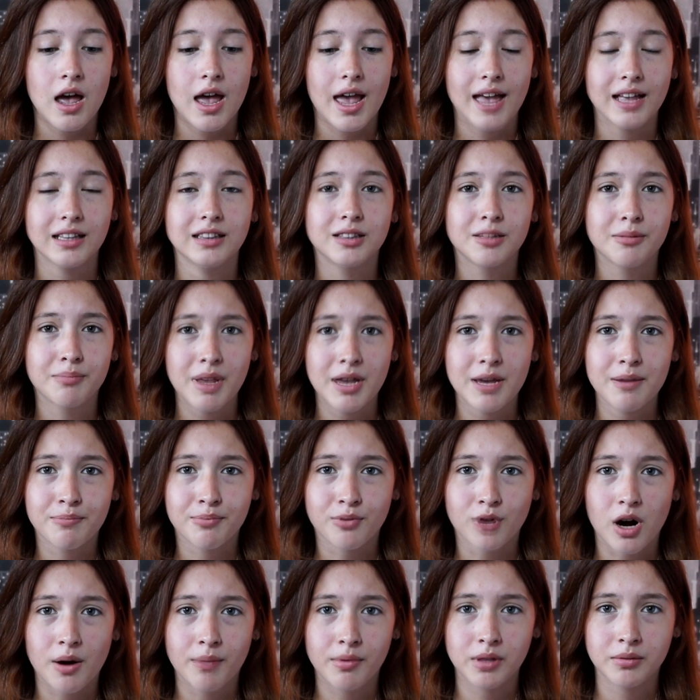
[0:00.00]
And the main
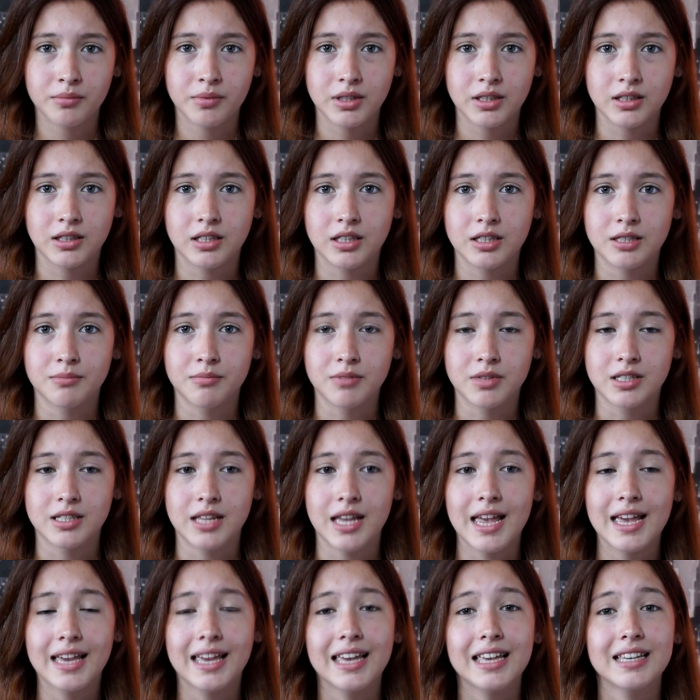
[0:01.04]
problem in this
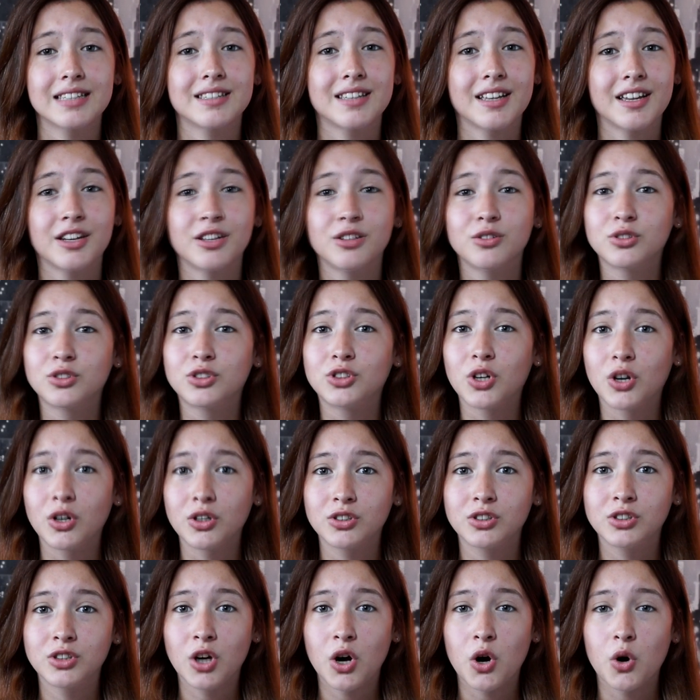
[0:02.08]
mistake is that you
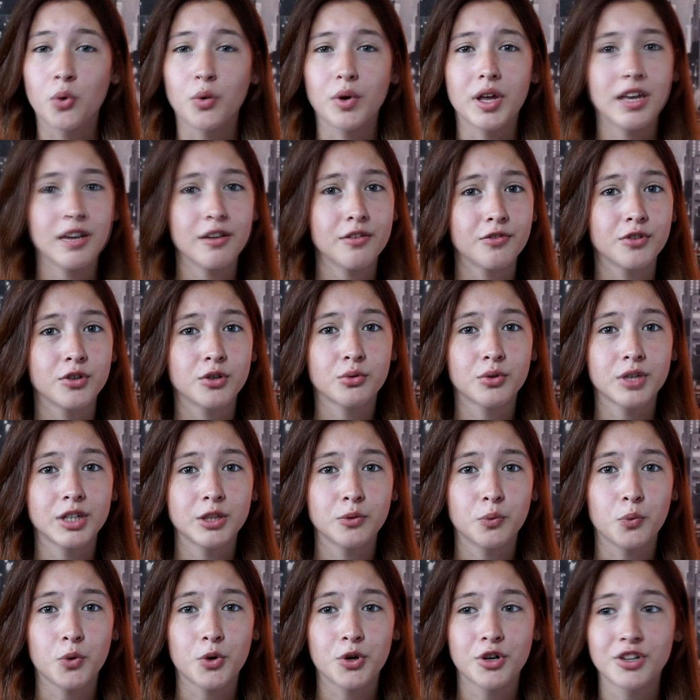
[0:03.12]
don't know if you
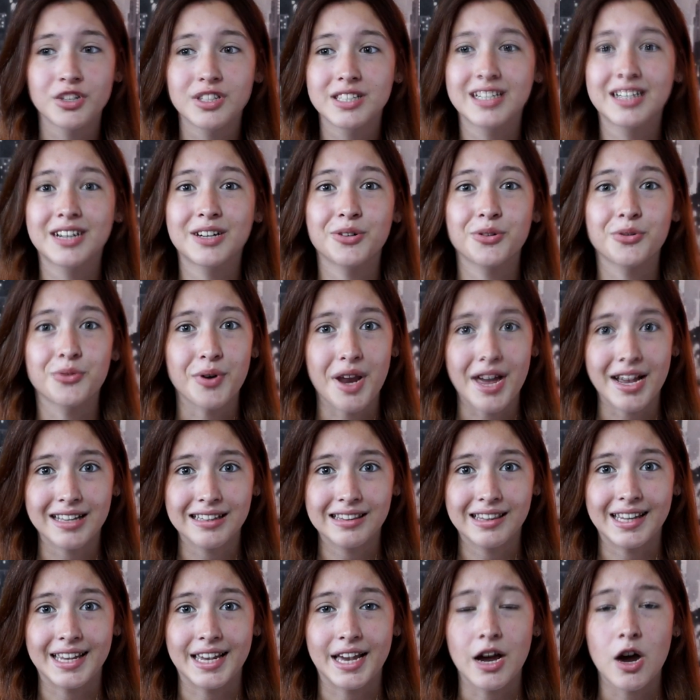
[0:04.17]
read words
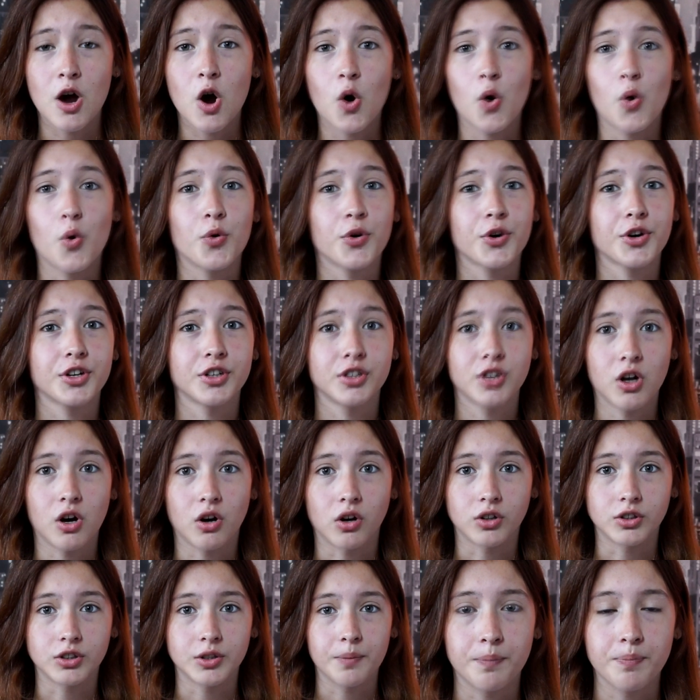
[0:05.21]
correctly or
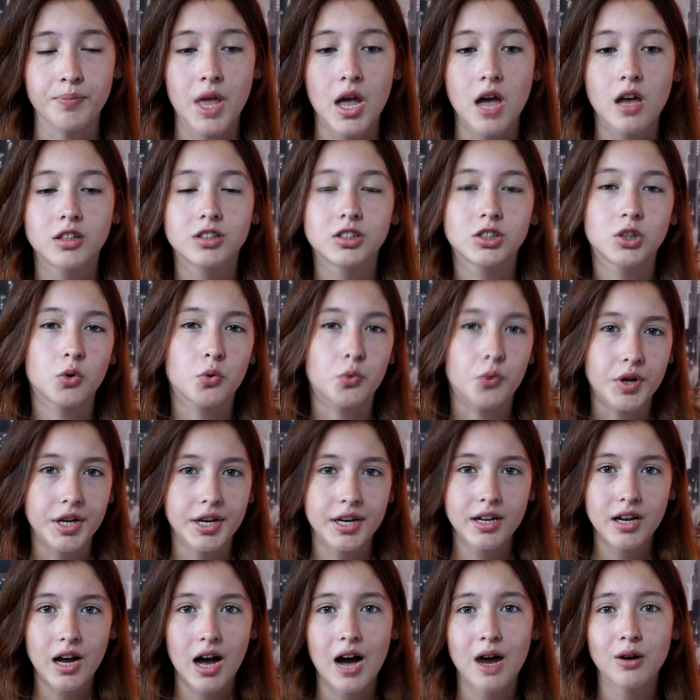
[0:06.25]
not. So
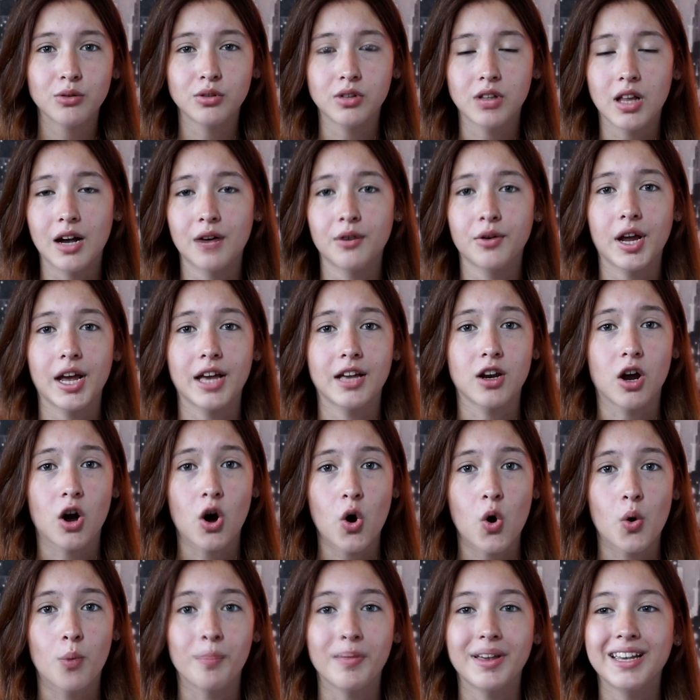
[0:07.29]
reading out loud at
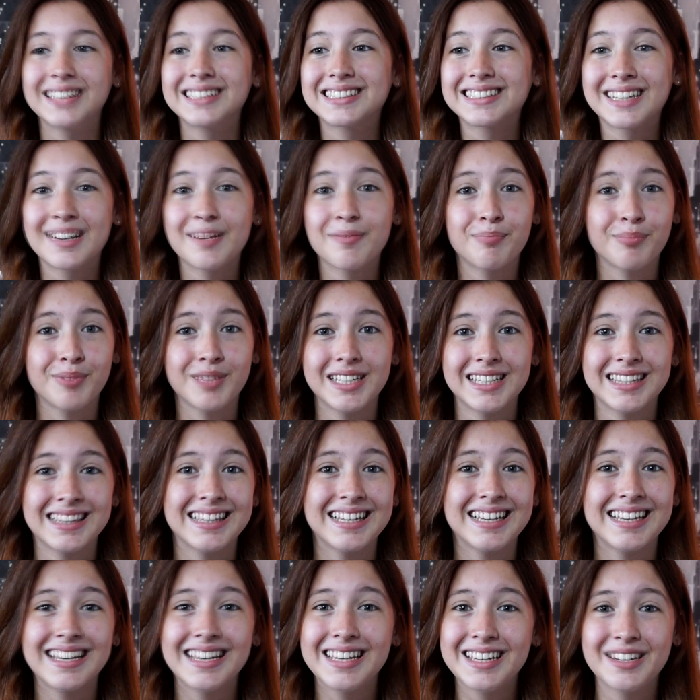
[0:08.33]
home is
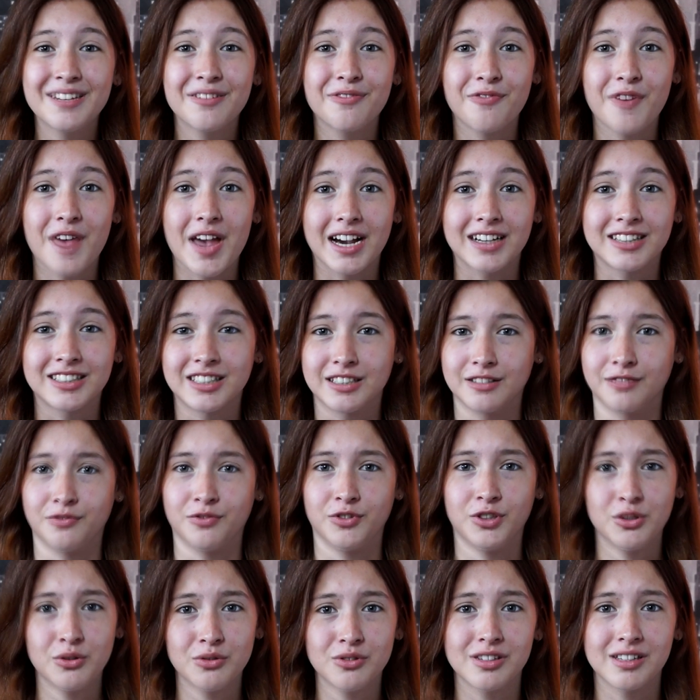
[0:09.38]
completely ineffective,
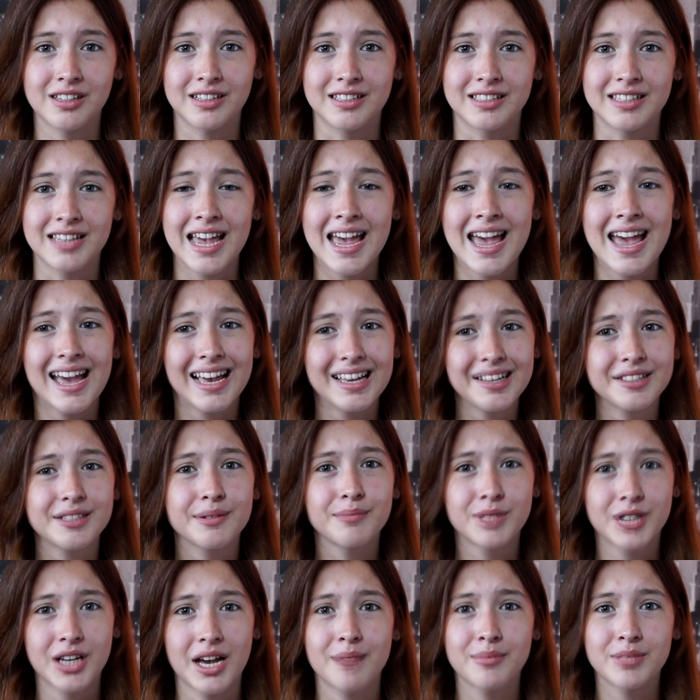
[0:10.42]
useless, and
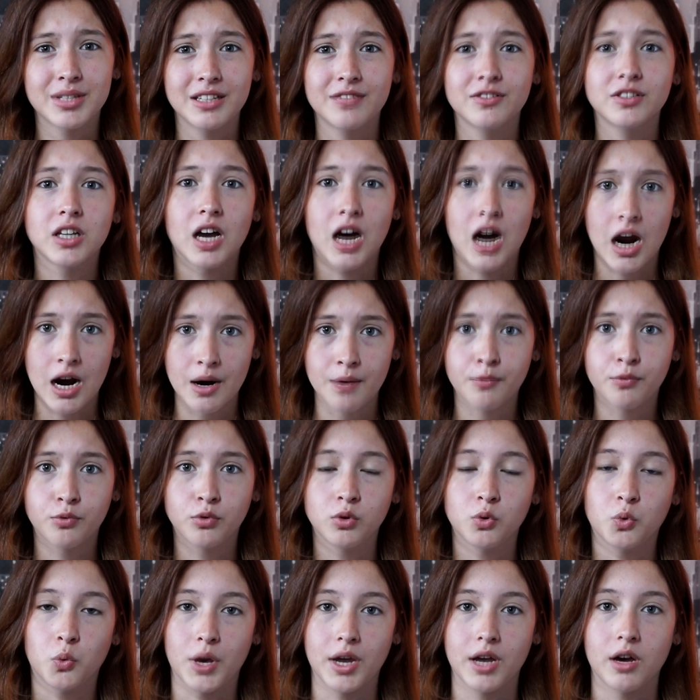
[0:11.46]
sometimes even
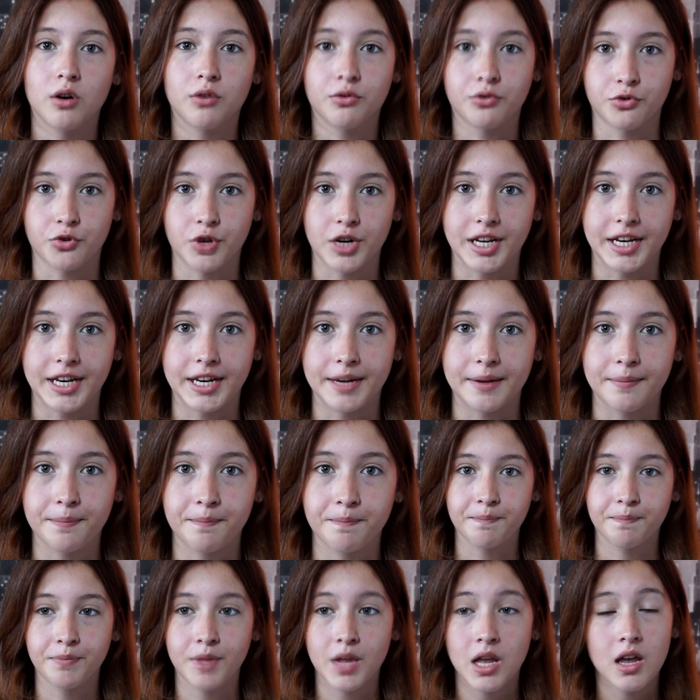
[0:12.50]
harmful way of reading.
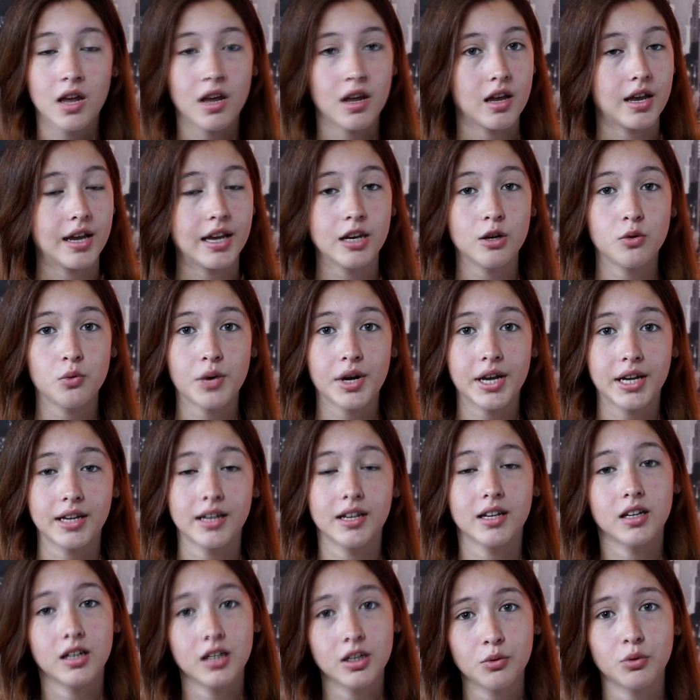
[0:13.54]

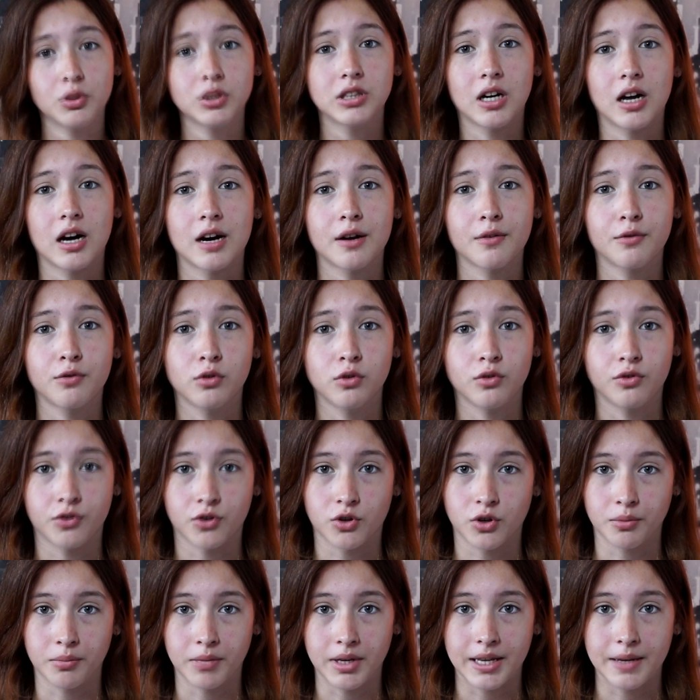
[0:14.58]
Anyway, it was harmful
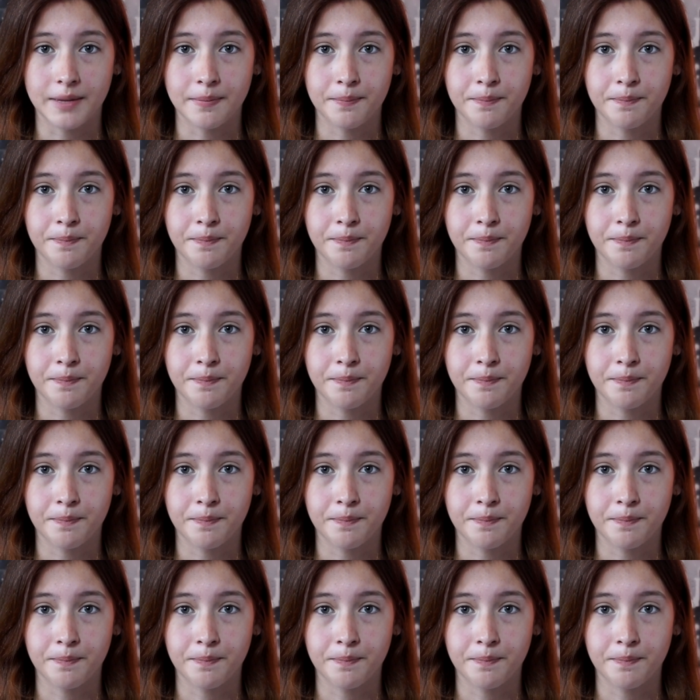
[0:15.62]
for me.